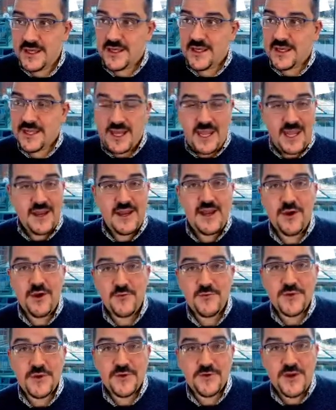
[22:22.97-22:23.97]
can help
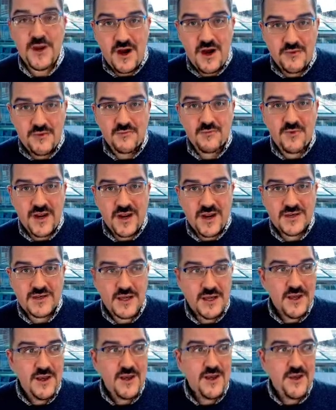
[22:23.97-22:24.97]
you not write
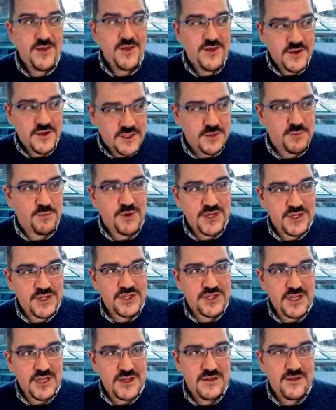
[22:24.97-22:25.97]
the
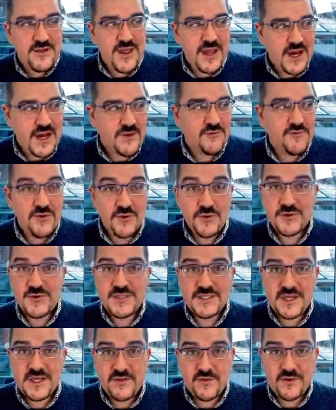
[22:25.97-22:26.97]
spreadsheet that
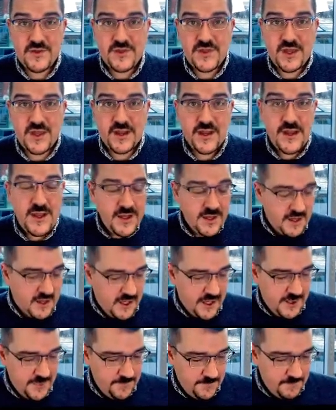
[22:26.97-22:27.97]
ruins everything.
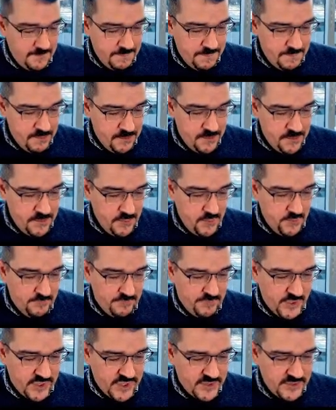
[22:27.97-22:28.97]
But
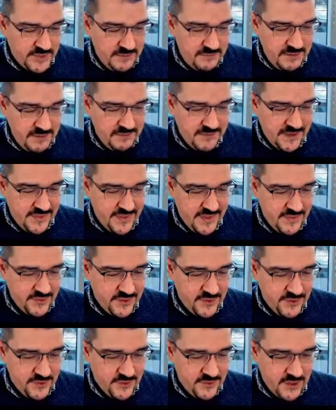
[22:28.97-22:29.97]
what do I mean by that?
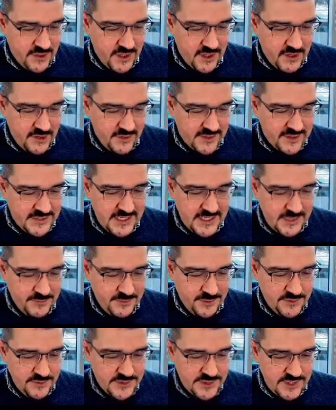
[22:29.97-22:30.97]
There are
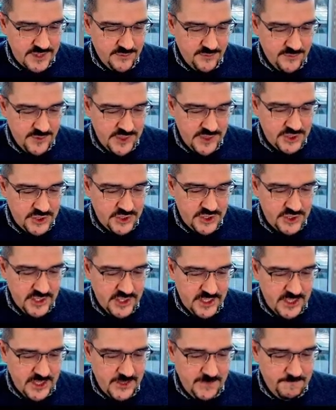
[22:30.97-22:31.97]
examples in which
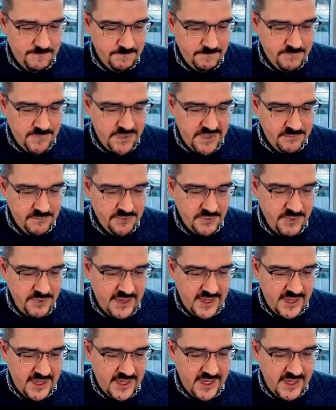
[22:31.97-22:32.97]
people
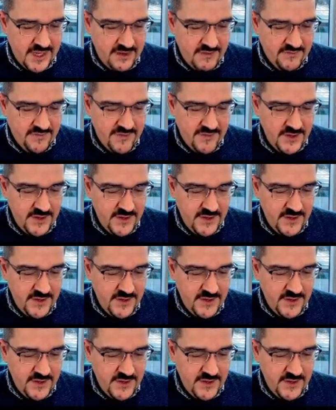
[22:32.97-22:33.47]
have